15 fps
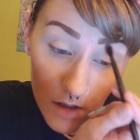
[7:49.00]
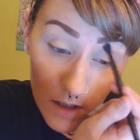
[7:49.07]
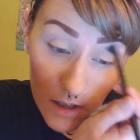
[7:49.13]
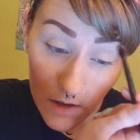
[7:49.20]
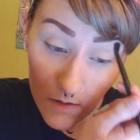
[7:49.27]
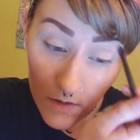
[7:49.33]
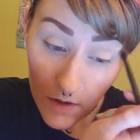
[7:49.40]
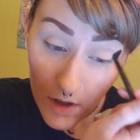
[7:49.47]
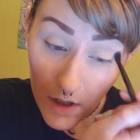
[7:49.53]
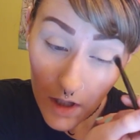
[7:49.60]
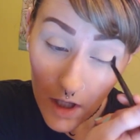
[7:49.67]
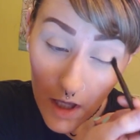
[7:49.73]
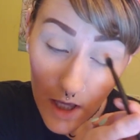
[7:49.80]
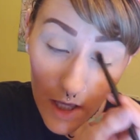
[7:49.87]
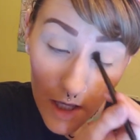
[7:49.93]
Now it's like
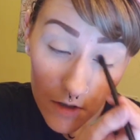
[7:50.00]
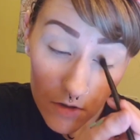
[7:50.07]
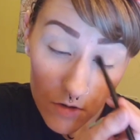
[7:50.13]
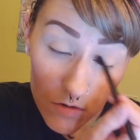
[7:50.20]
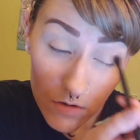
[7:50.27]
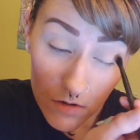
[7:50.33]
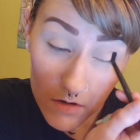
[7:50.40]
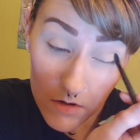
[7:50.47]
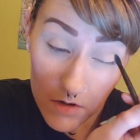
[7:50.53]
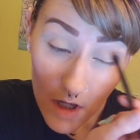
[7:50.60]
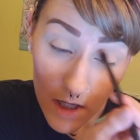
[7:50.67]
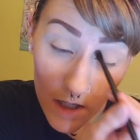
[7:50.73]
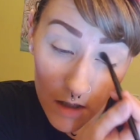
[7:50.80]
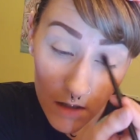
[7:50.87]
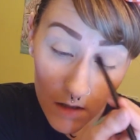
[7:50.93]
extra
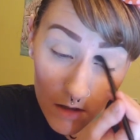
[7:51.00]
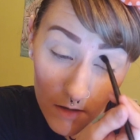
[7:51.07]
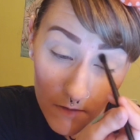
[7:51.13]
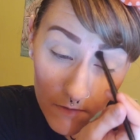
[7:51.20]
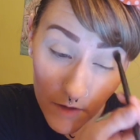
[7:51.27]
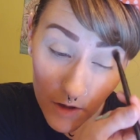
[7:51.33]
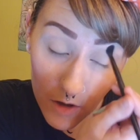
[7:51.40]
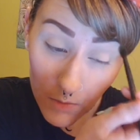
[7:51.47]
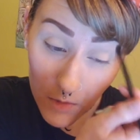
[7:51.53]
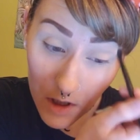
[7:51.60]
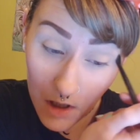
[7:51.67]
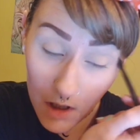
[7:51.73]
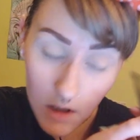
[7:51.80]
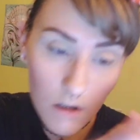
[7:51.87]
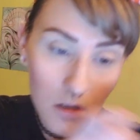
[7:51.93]
set. Do you feel
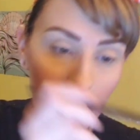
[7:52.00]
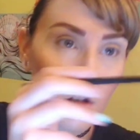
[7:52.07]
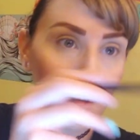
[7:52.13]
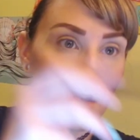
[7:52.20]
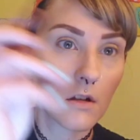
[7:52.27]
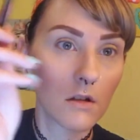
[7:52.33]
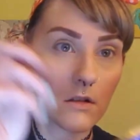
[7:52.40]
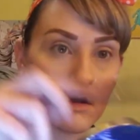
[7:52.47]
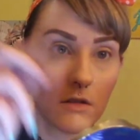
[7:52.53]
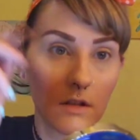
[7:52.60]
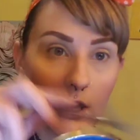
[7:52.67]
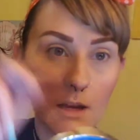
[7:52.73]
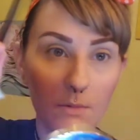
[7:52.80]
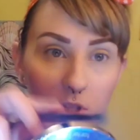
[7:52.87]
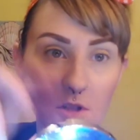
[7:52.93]
me?
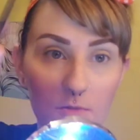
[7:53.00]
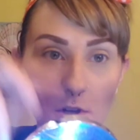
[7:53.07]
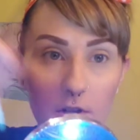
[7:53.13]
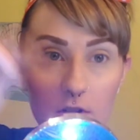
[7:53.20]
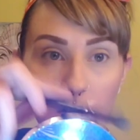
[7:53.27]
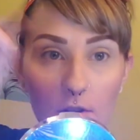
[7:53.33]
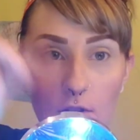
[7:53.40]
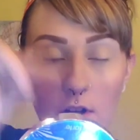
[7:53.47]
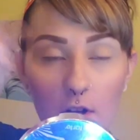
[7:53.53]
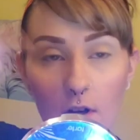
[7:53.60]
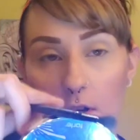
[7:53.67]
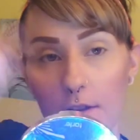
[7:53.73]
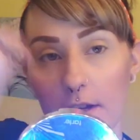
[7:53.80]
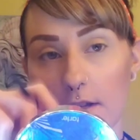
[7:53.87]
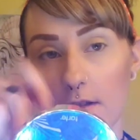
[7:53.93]
Tap this brush. Look at
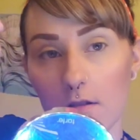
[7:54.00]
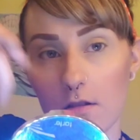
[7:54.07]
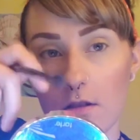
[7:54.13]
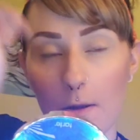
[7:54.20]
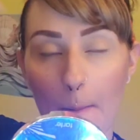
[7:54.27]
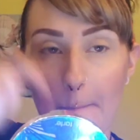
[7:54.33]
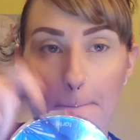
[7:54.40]
all this.